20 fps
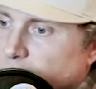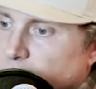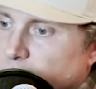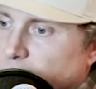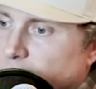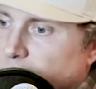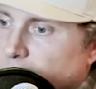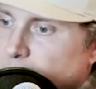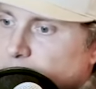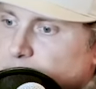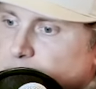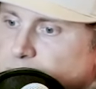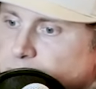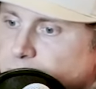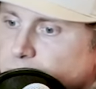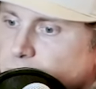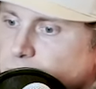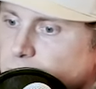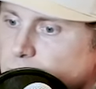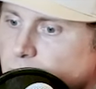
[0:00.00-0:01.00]
it a lot.
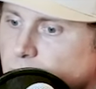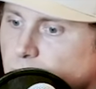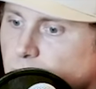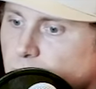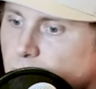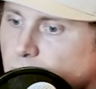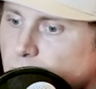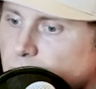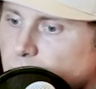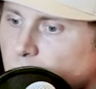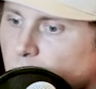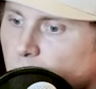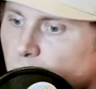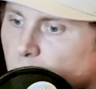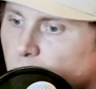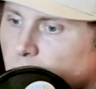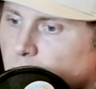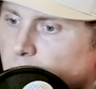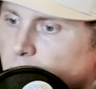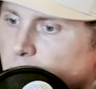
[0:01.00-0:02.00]

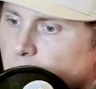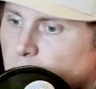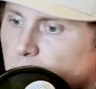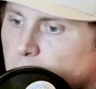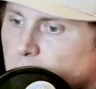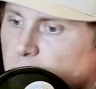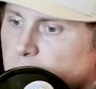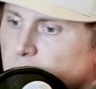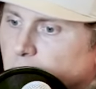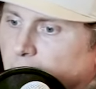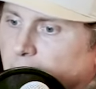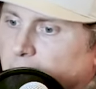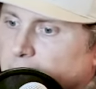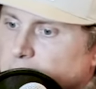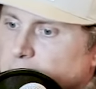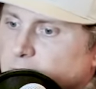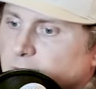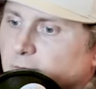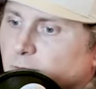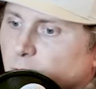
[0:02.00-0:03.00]
Where this
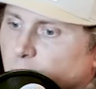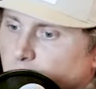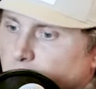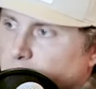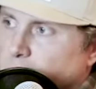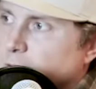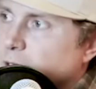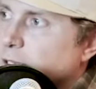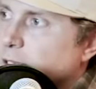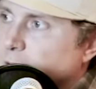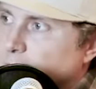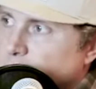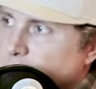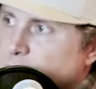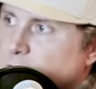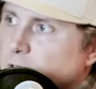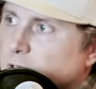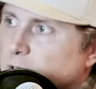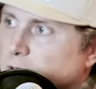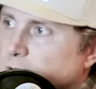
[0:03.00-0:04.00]
active form of
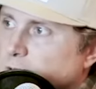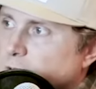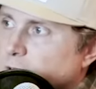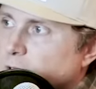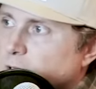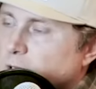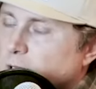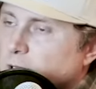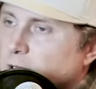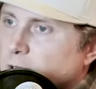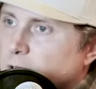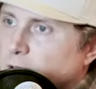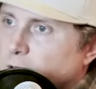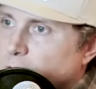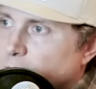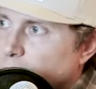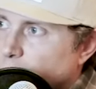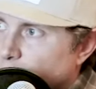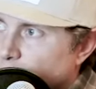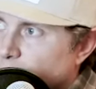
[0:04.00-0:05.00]
meditation, mm-hmm. how
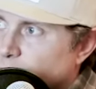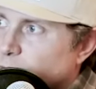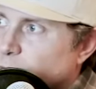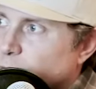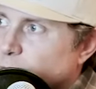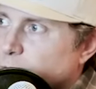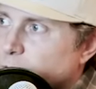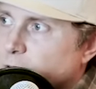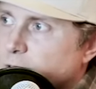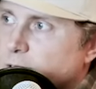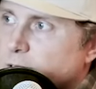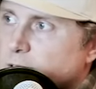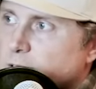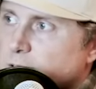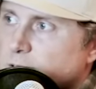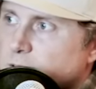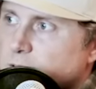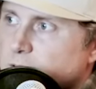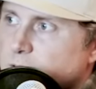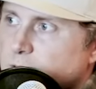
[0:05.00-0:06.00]
helpful it
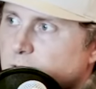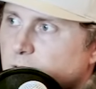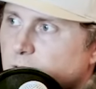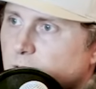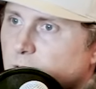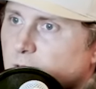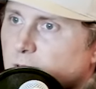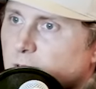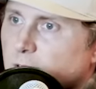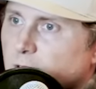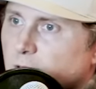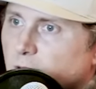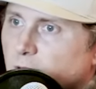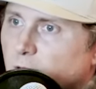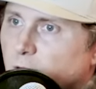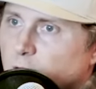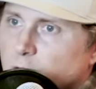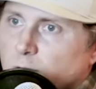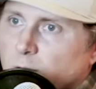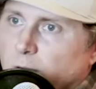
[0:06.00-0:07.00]
is. You know,
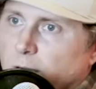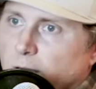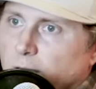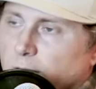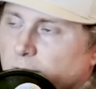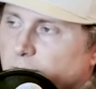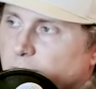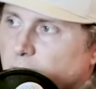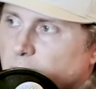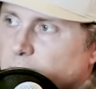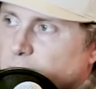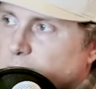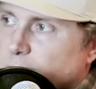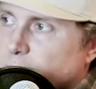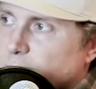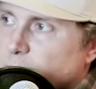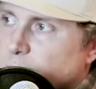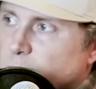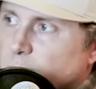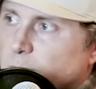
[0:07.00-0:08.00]
I'll go out. I've got
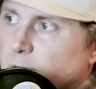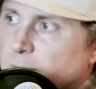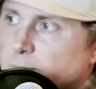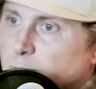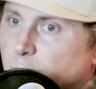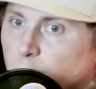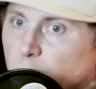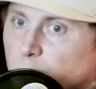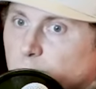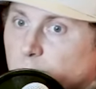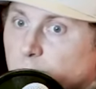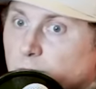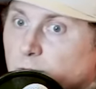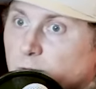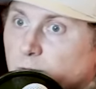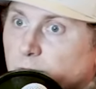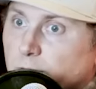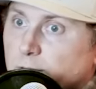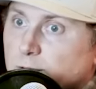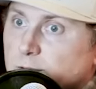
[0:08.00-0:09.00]
you know my bow
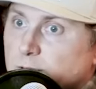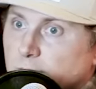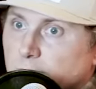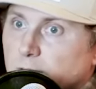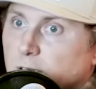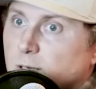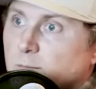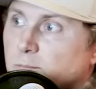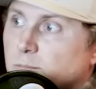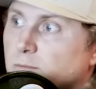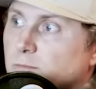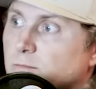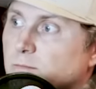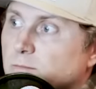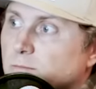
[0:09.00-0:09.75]
literally is set up